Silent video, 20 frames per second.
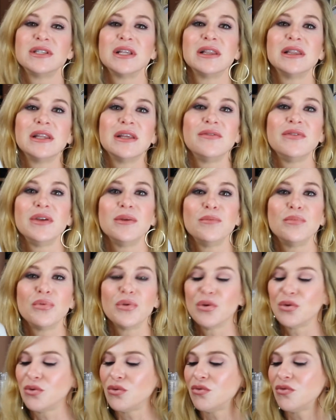the Living
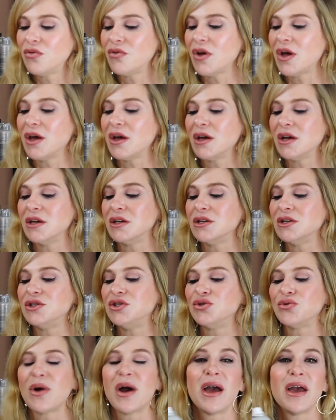Proof
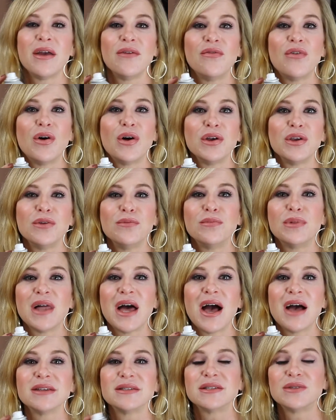Dry Volume
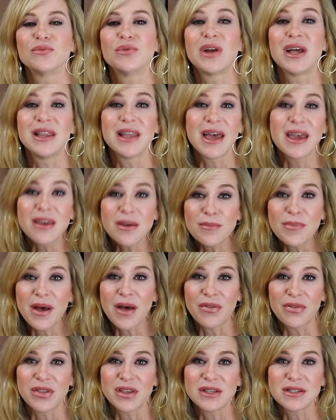Blast, and what I like
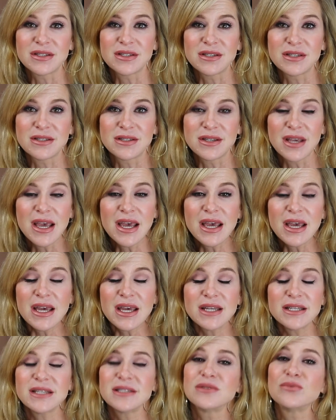about this is
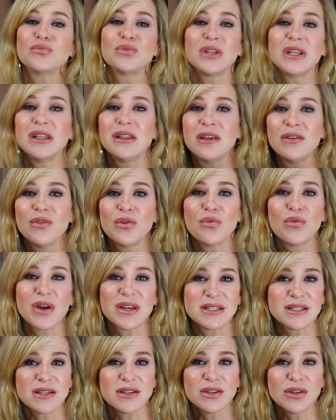it doesn't really leave a
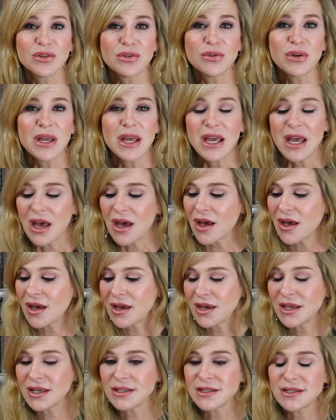residue.
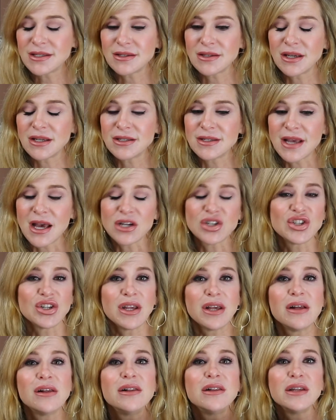It's actually
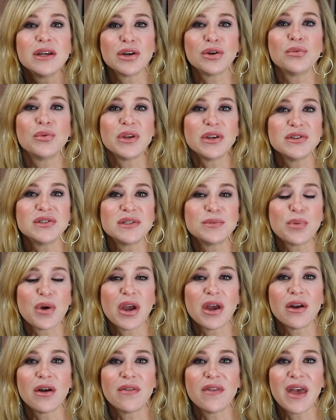clear when you
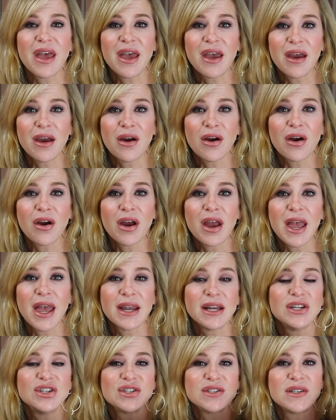spray it on the hair, and
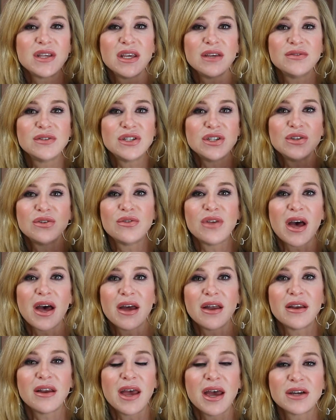it just gives you
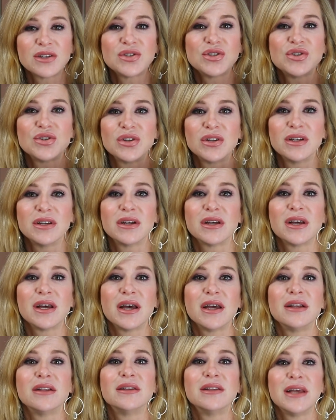that extra
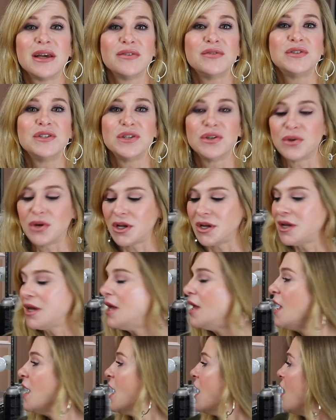kind of lift to it.
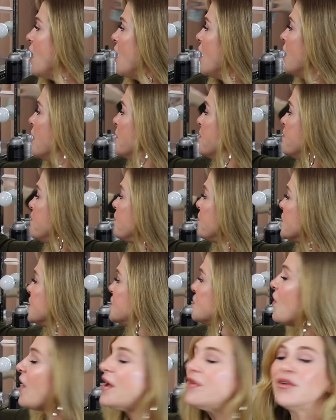
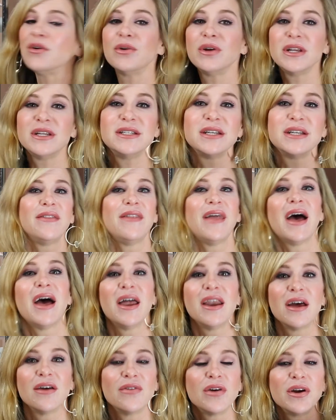So I've already
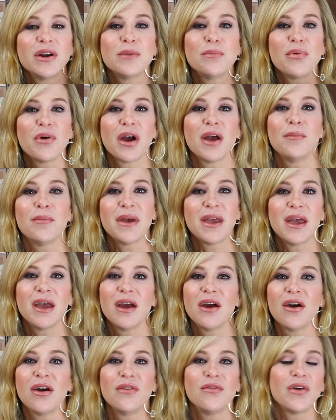that. I've already primed my
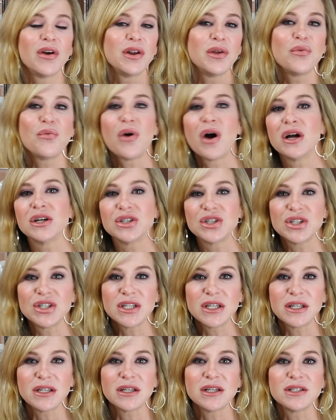hair, I've already washed
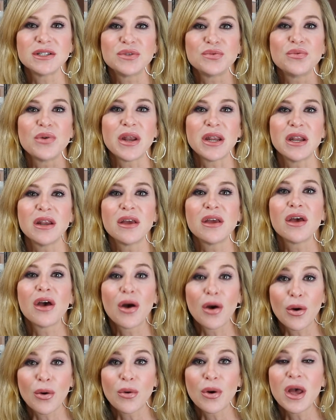it, it's ready to
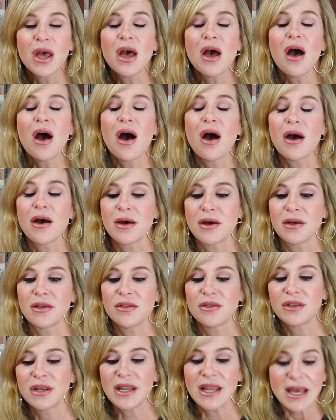go.
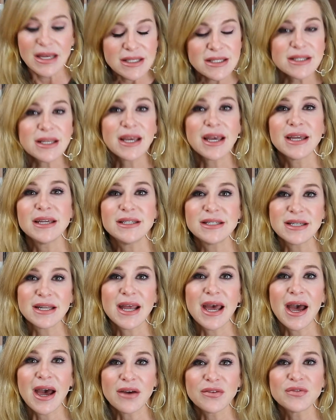The next thing I did
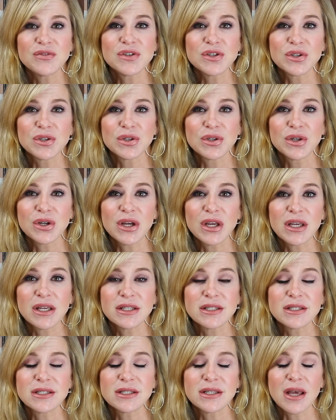after
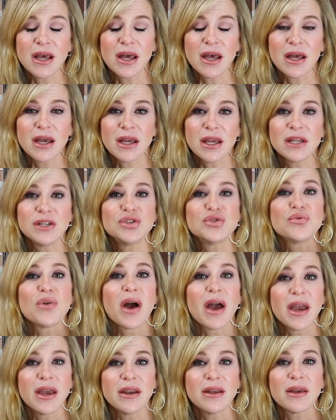it
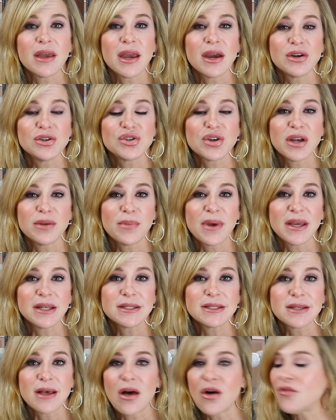air dried by
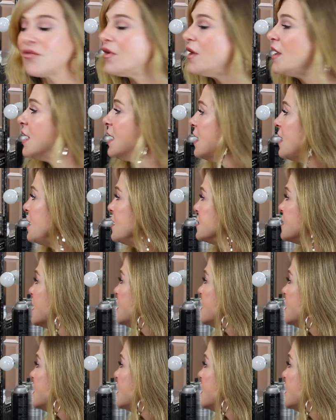itself is